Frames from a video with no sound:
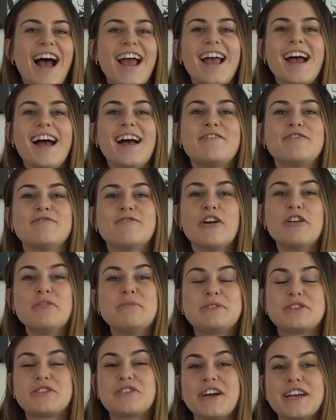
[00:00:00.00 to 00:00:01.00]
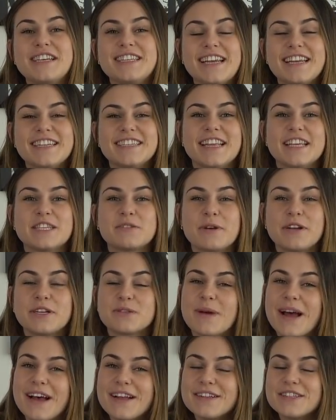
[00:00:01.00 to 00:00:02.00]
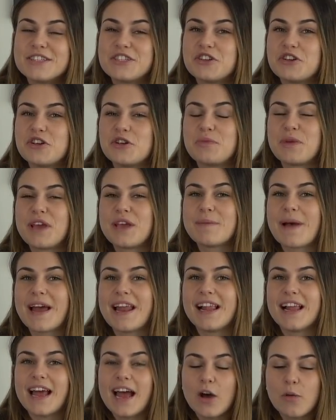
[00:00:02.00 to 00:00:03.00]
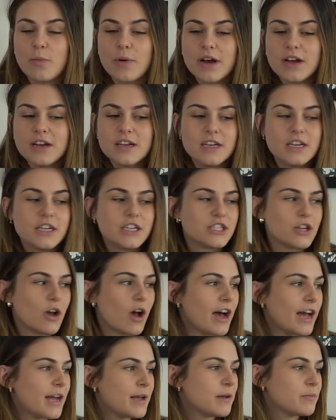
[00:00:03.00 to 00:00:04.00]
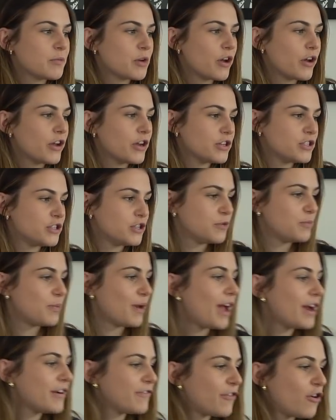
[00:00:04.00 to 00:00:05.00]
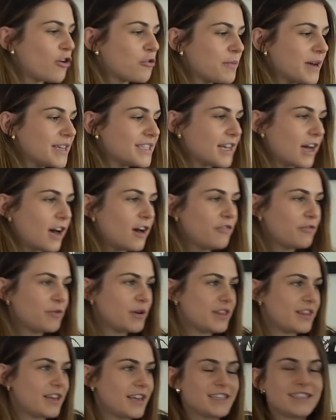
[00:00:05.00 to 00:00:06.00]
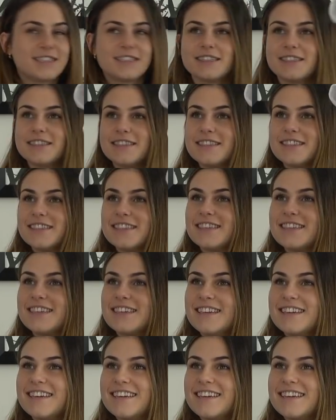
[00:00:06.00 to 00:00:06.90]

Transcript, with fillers: I have roped Chris into this one as well to be my little helper. So I am going to blindfold myself with Was this. That a short joke?